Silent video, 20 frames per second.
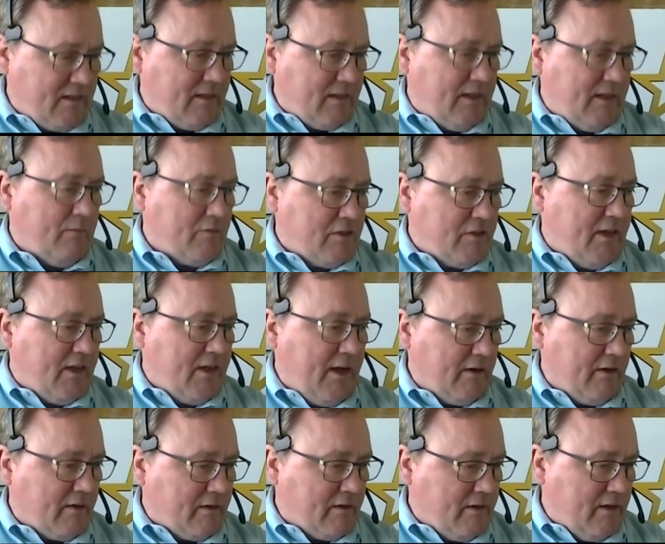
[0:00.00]

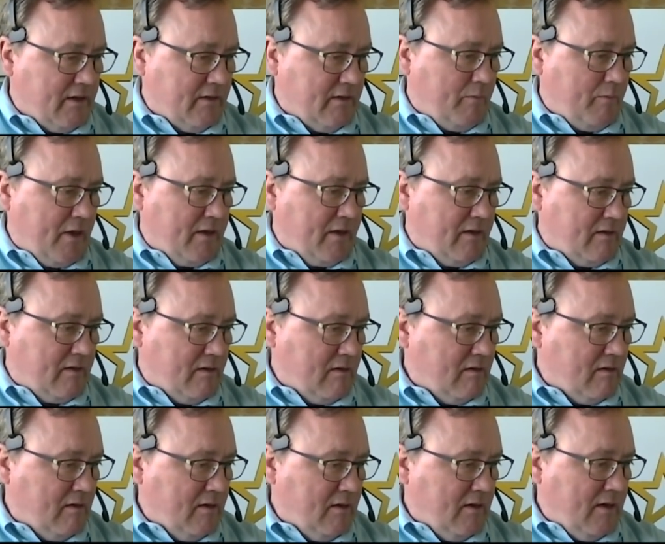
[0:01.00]
inherent, embedded,
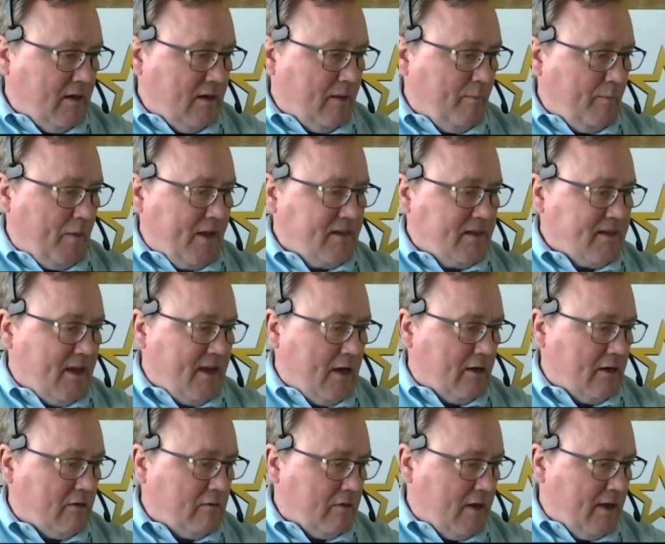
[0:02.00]
a base
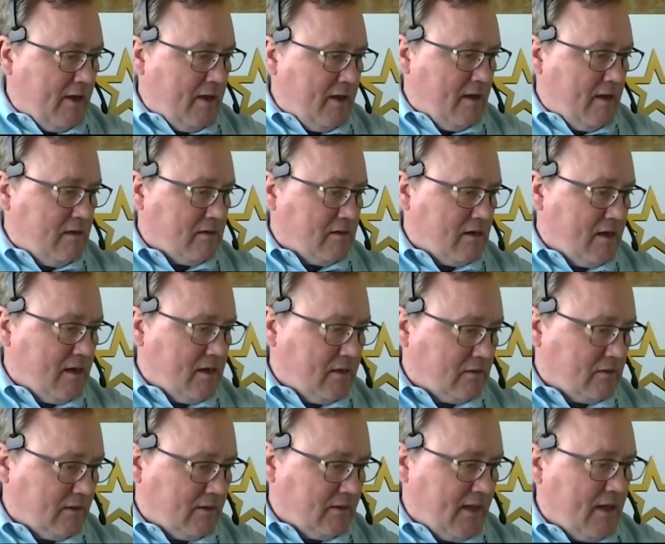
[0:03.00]

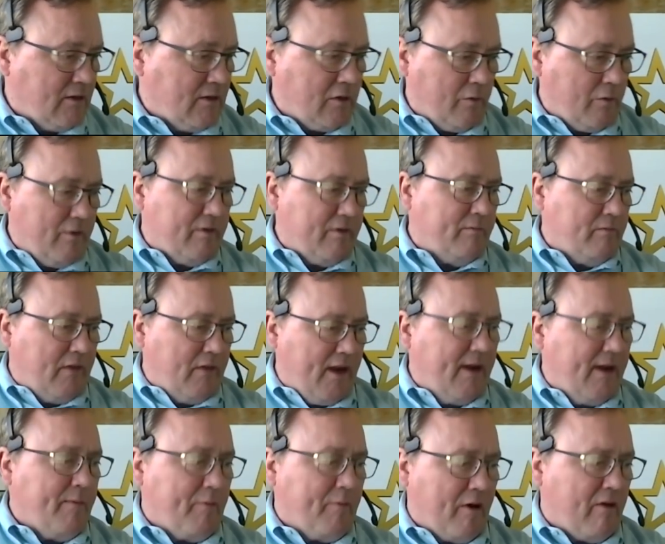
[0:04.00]
algorithm
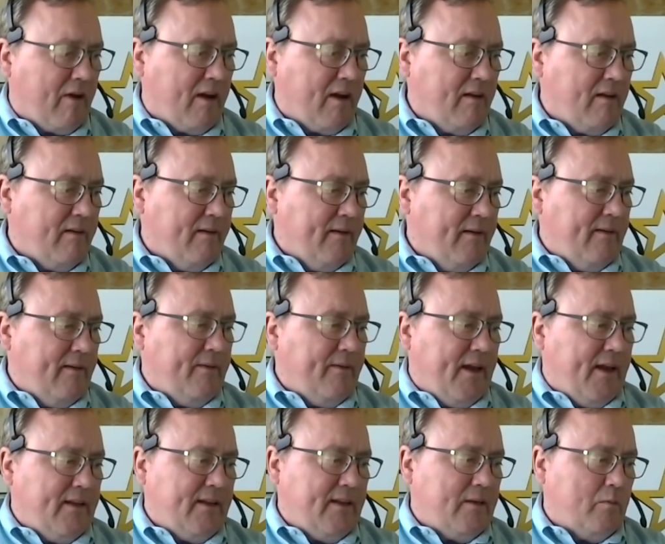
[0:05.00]
library,
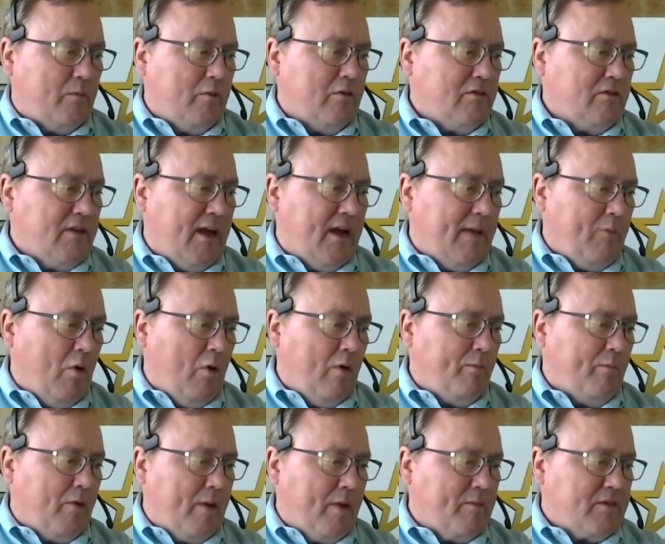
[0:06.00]
and then a real-time
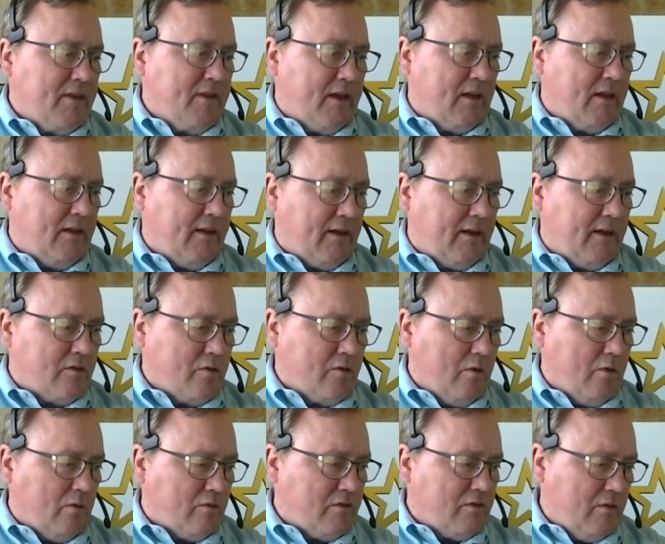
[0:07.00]
on-premise analytic
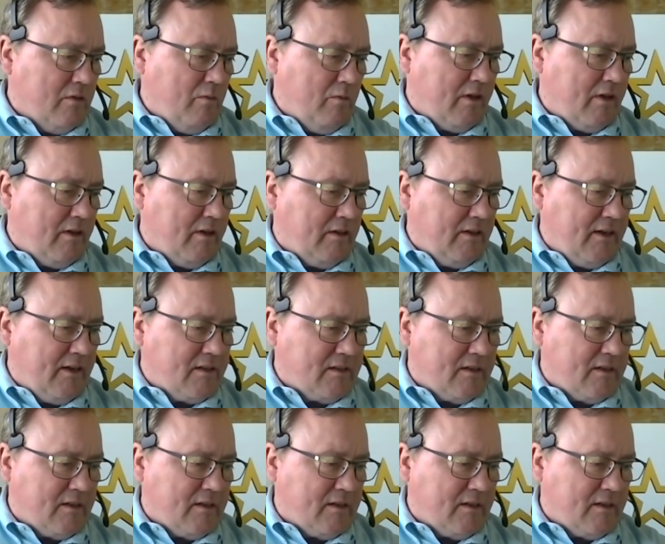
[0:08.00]
control. So one of the things that